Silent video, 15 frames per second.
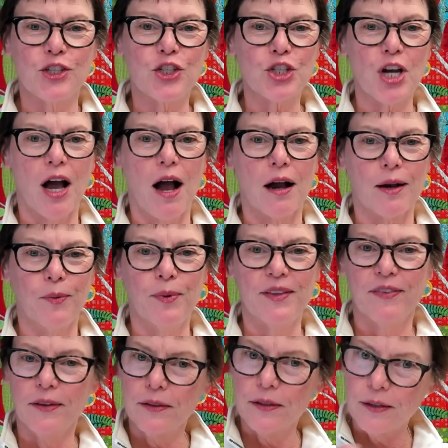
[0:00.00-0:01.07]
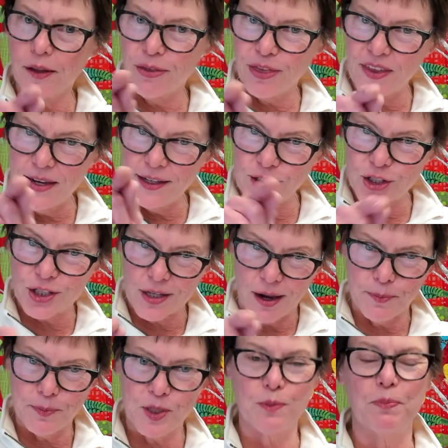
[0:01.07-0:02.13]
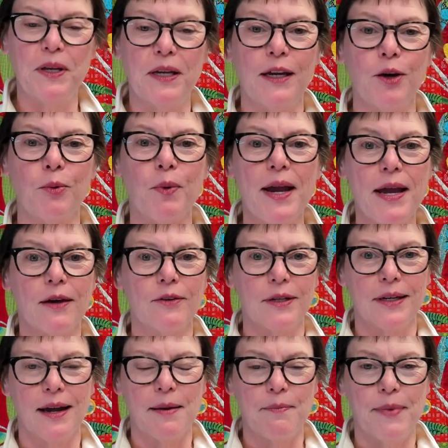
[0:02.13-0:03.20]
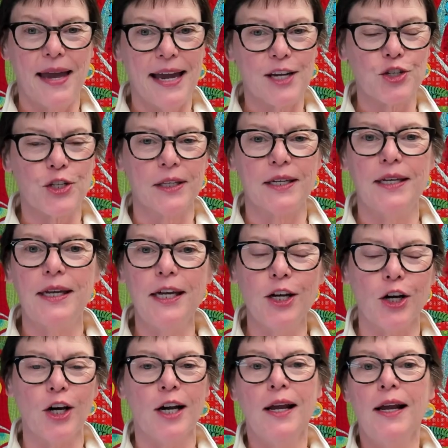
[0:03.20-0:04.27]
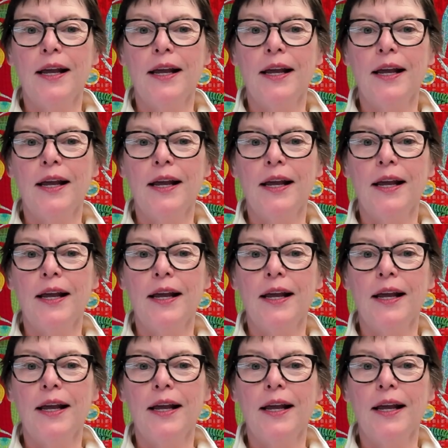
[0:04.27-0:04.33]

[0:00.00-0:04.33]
shock when the little thing stops spinning around and I'm actually here.